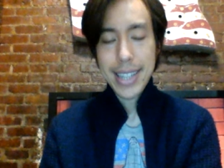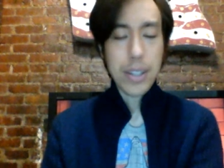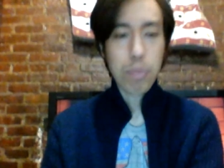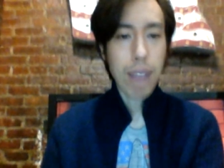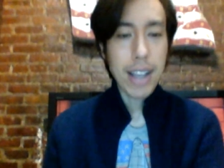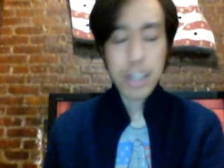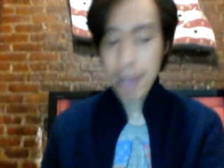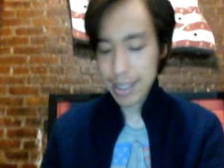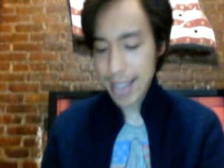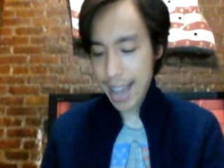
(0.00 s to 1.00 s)
not
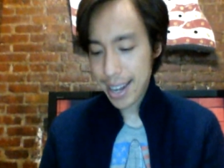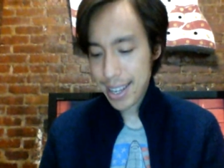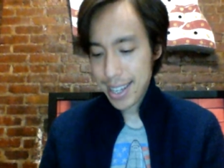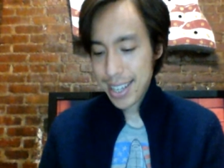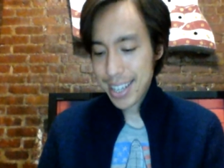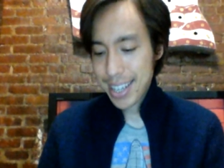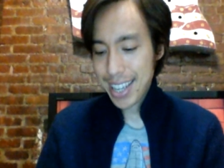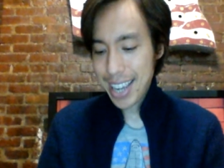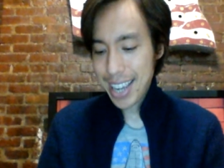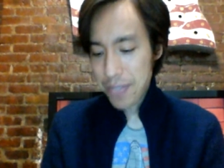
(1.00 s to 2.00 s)
surprised about that.
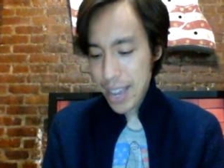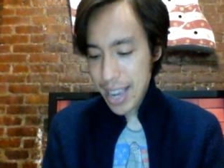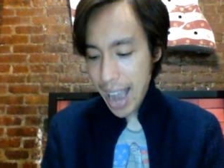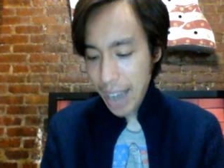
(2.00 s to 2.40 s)
If they